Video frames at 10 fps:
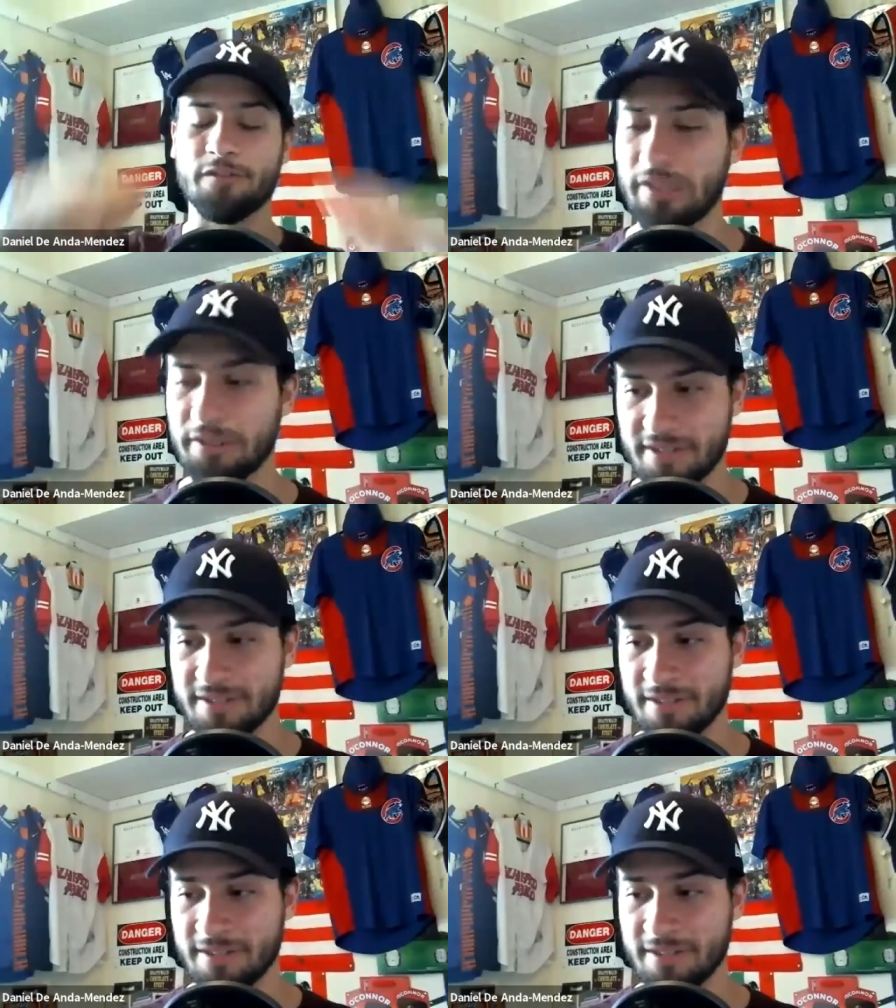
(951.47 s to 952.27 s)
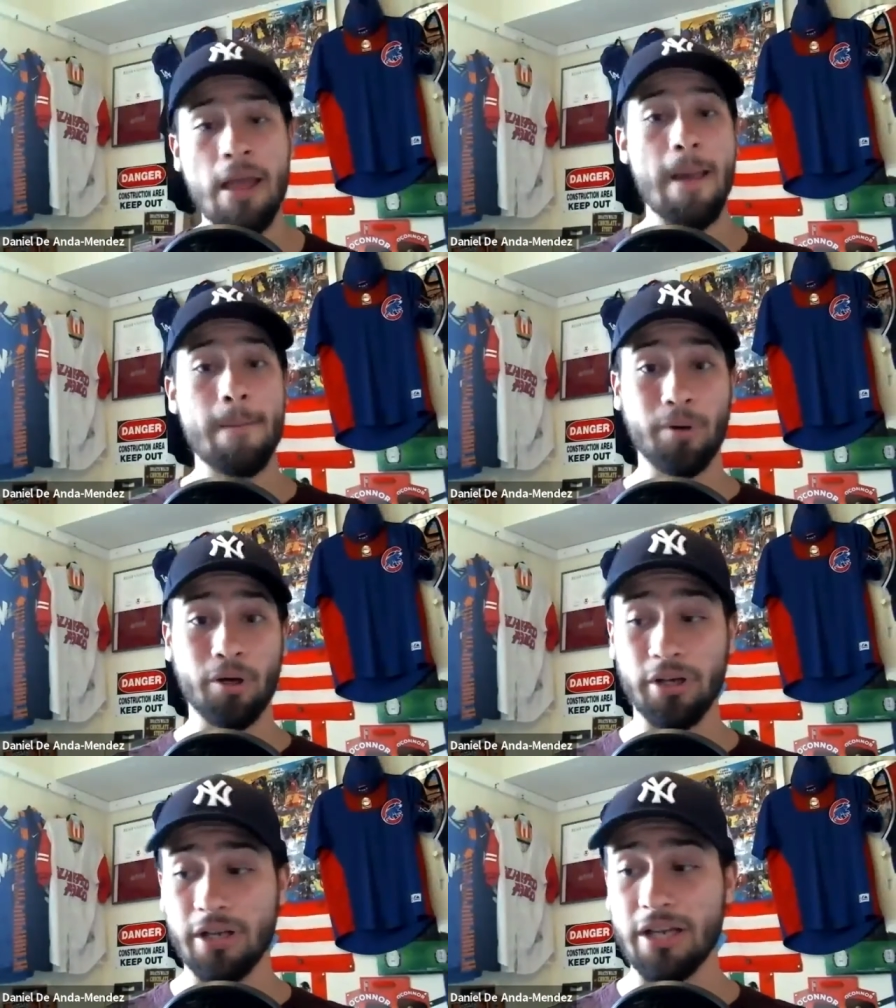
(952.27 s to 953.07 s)
regular season,
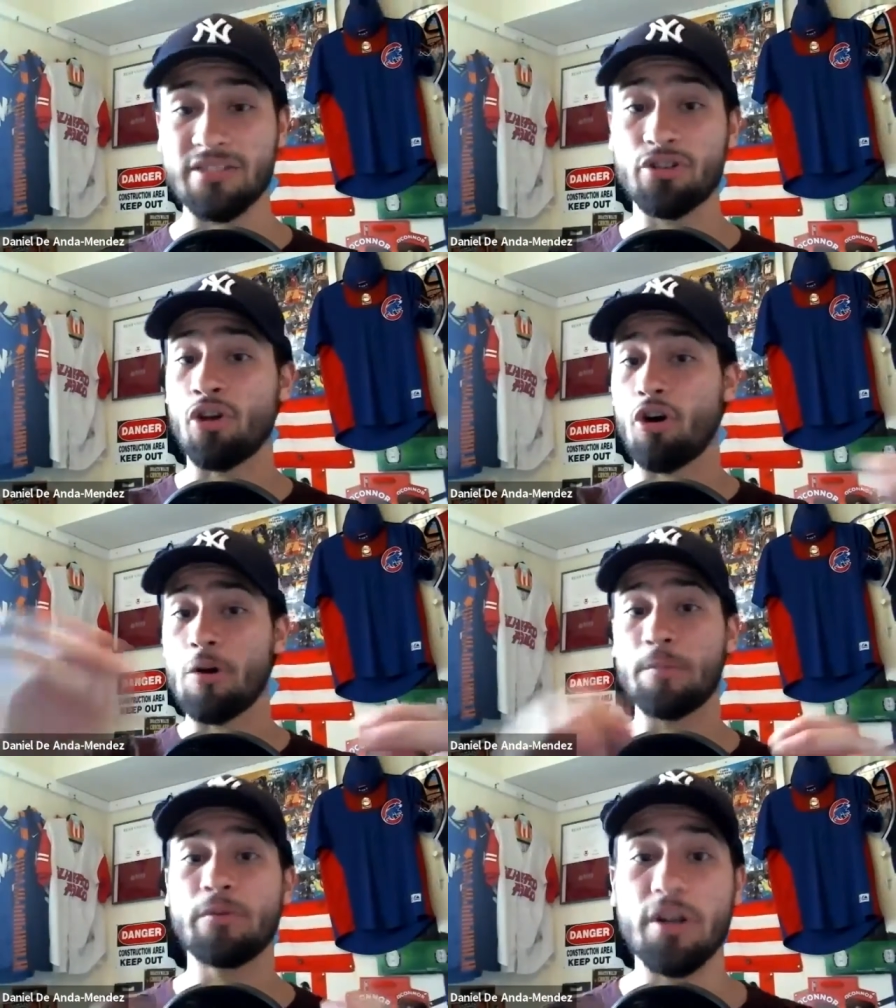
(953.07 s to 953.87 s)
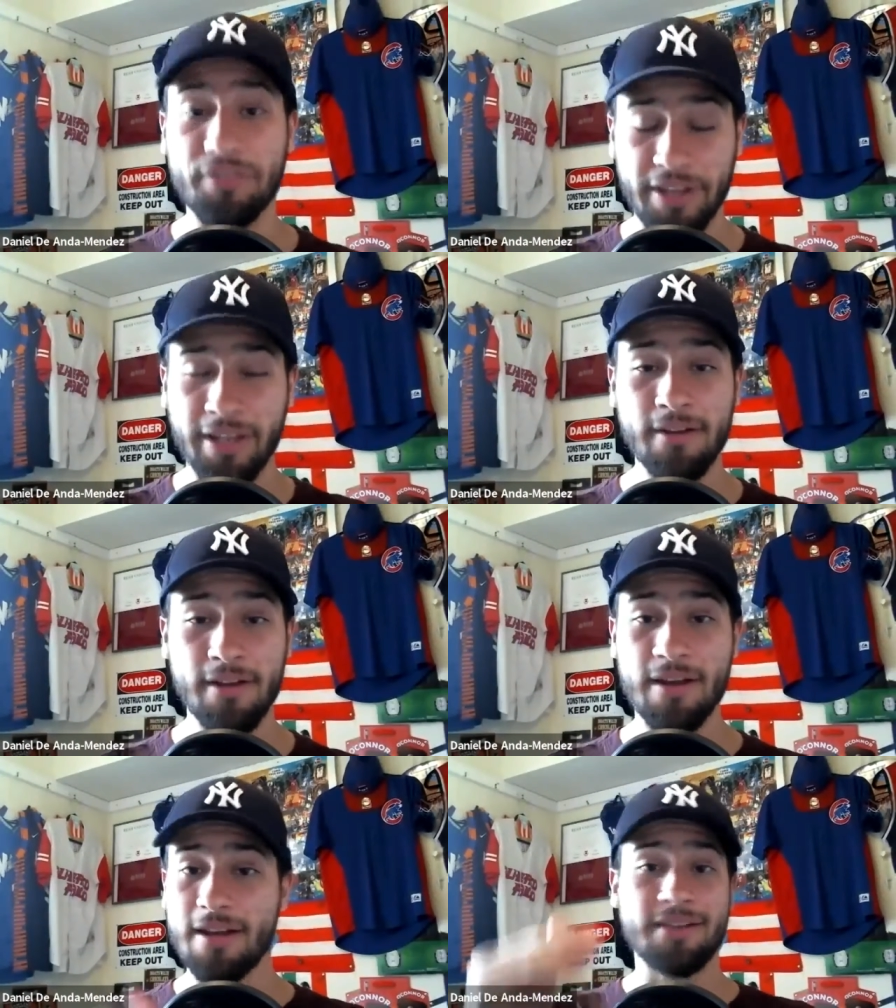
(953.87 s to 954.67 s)
but as an overall thing,
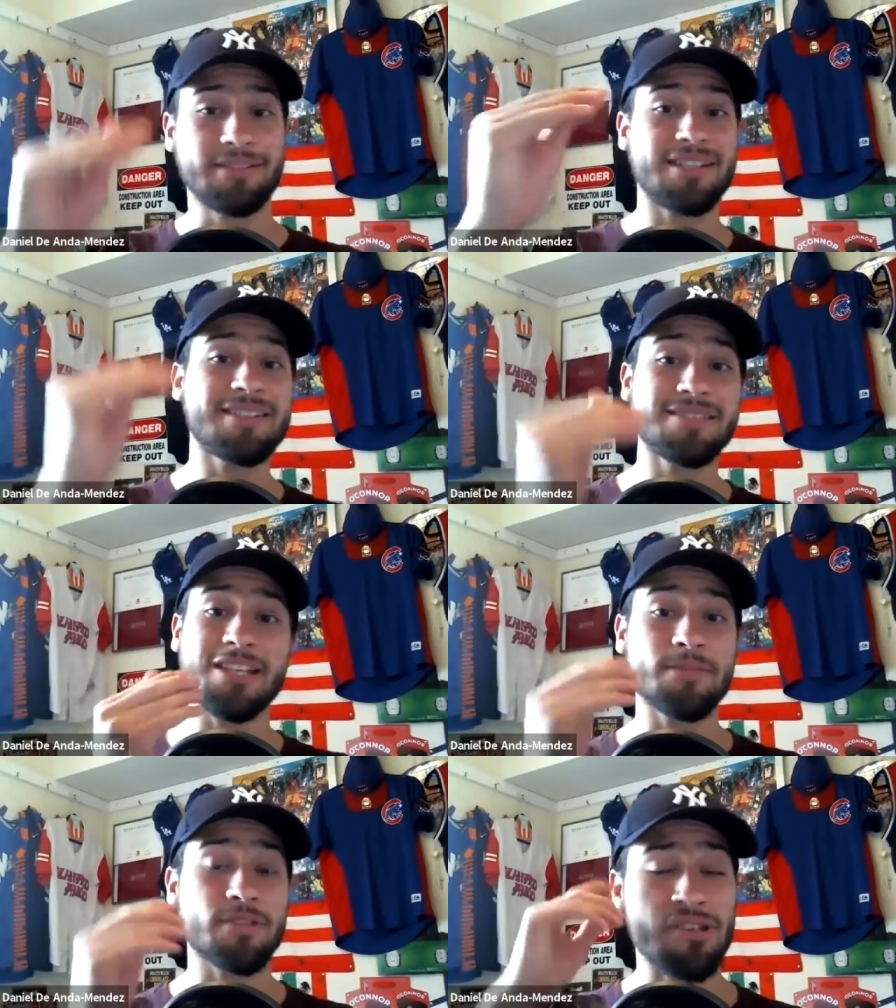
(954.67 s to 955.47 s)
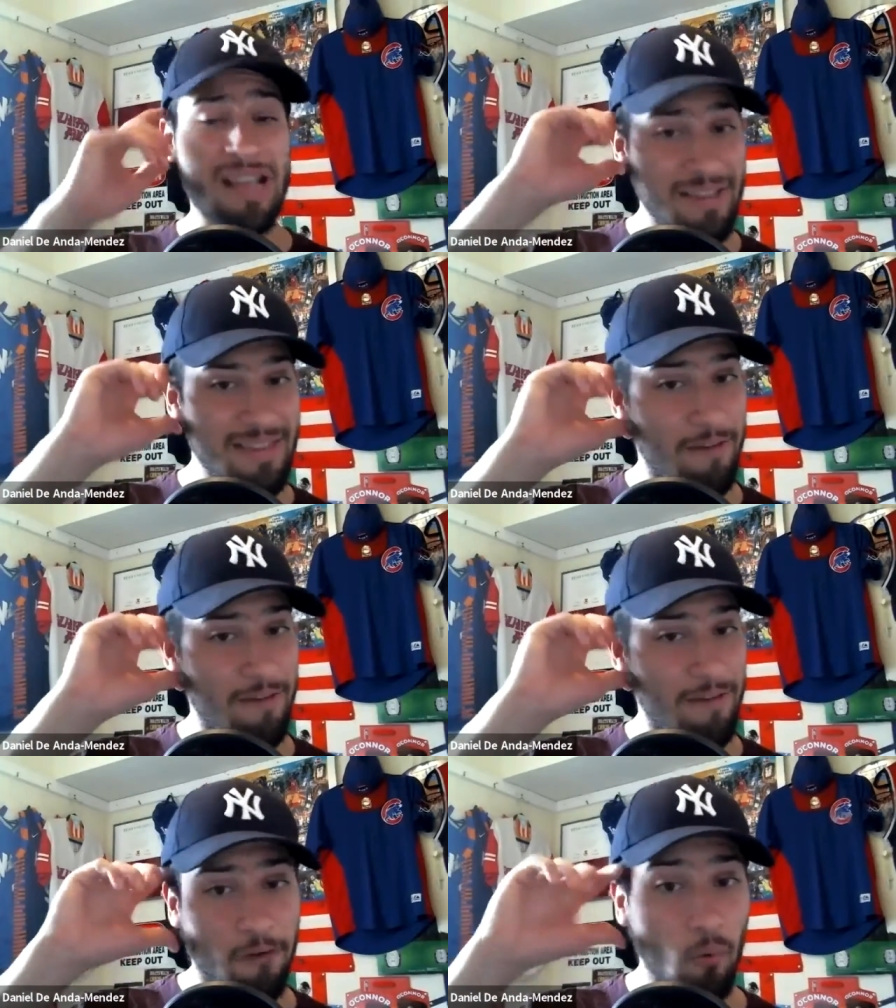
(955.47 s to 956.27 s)
these teams are not that
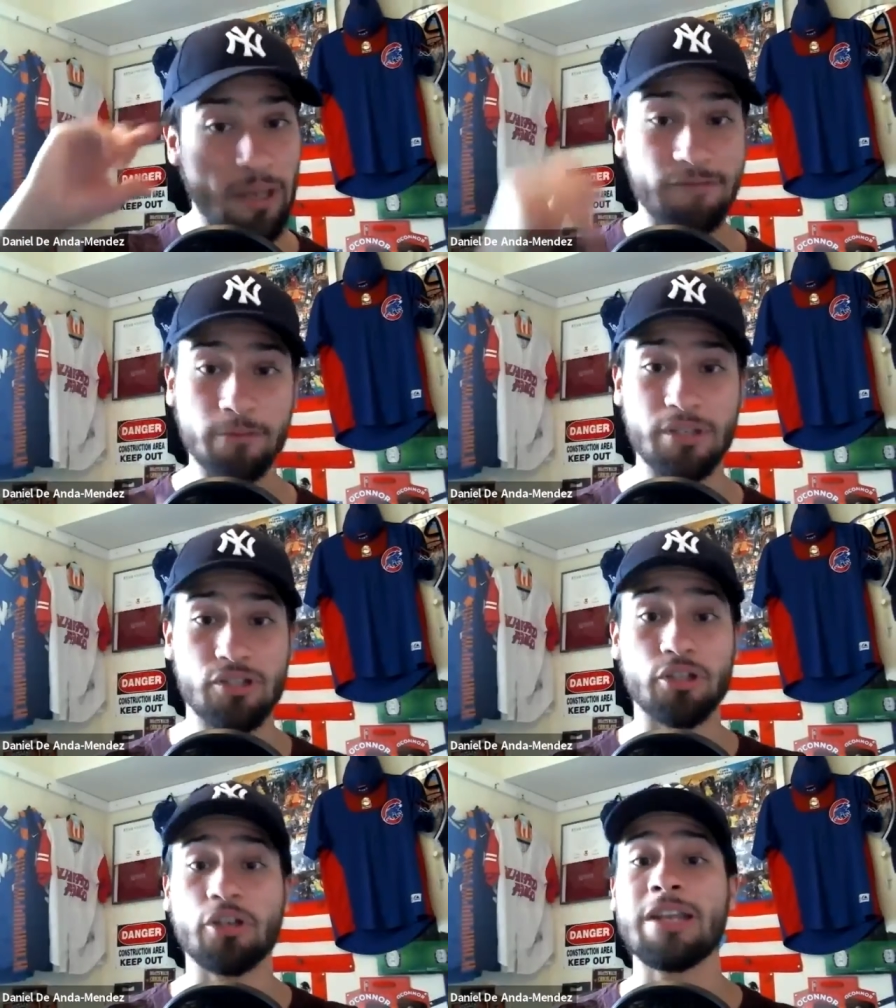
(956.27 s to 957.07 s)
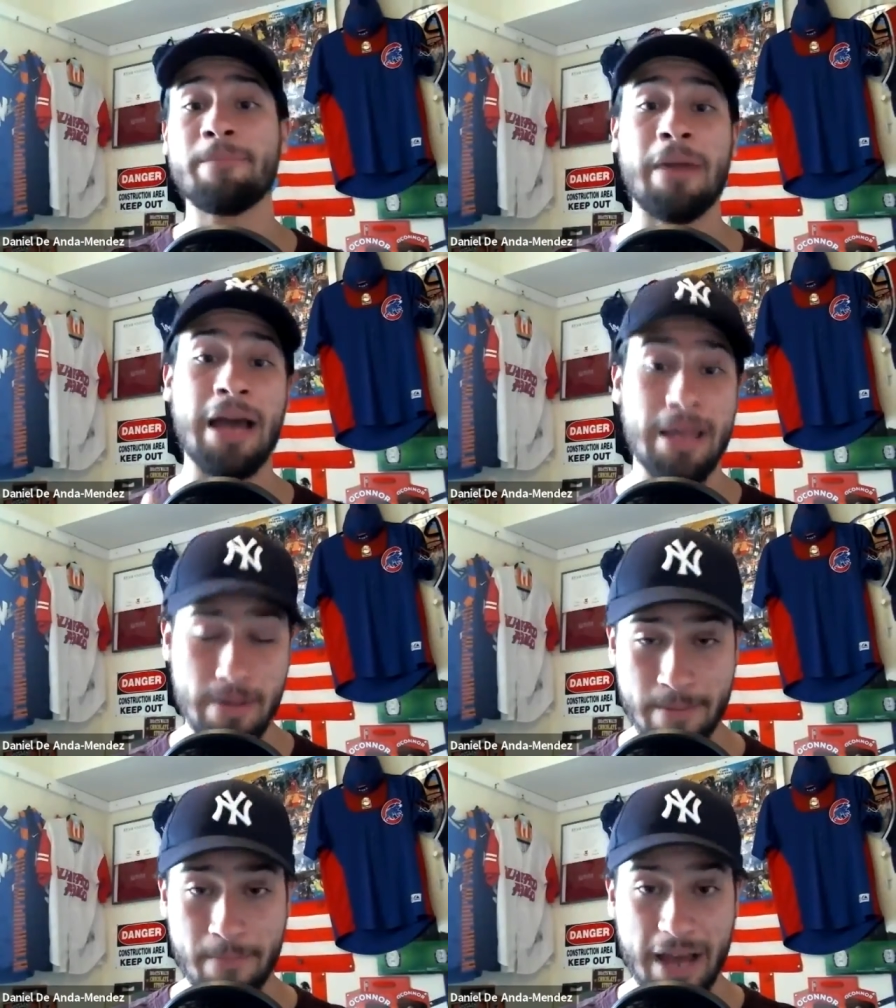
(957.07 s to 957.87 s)
far away from each other in
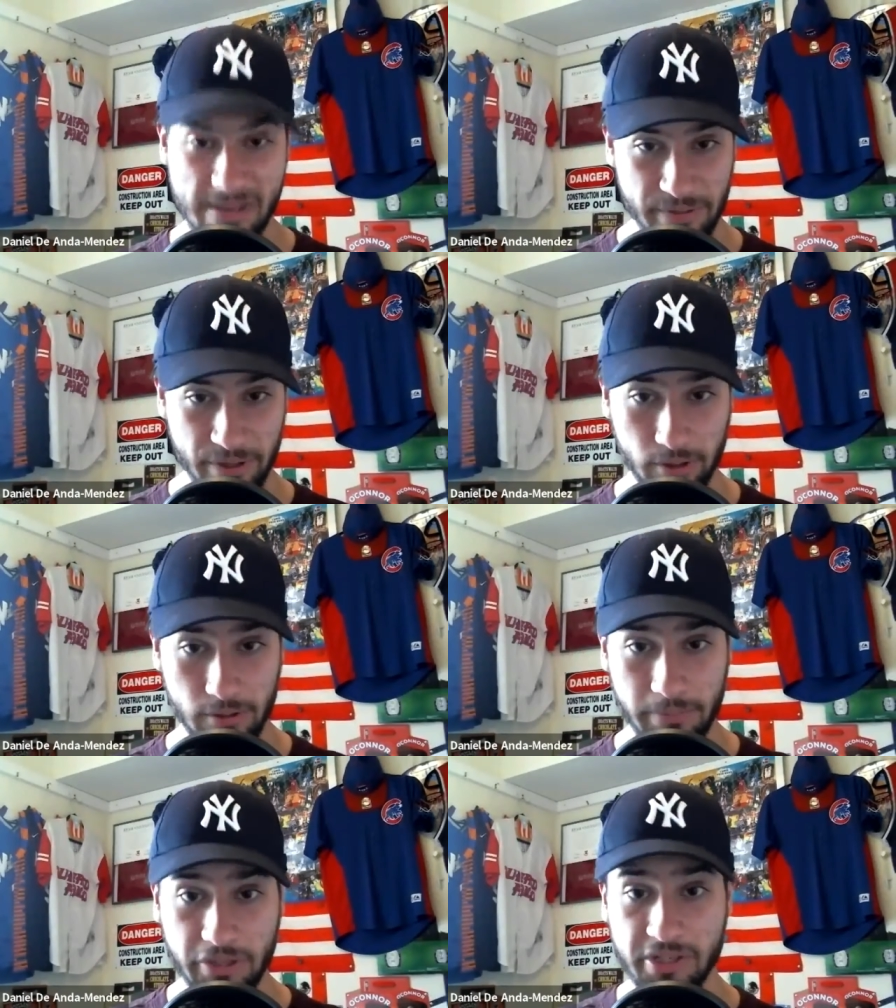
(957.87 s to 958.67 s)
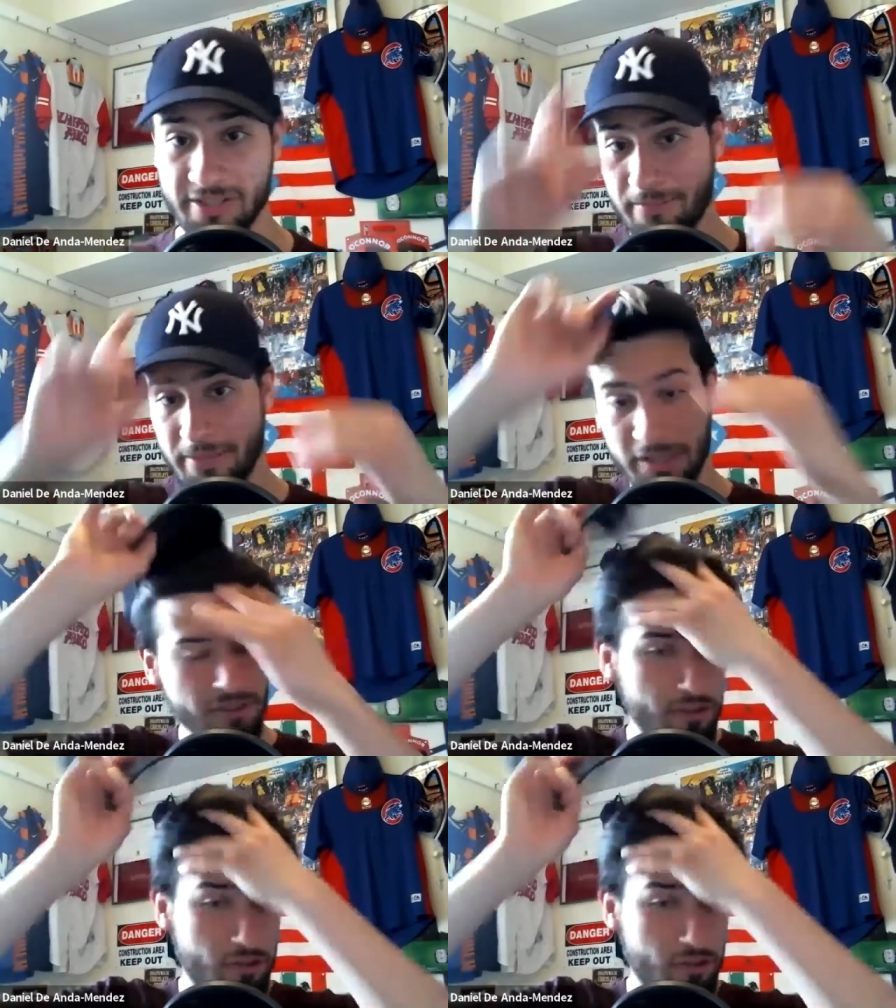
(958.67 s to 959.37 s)
my book. Because the Minnesota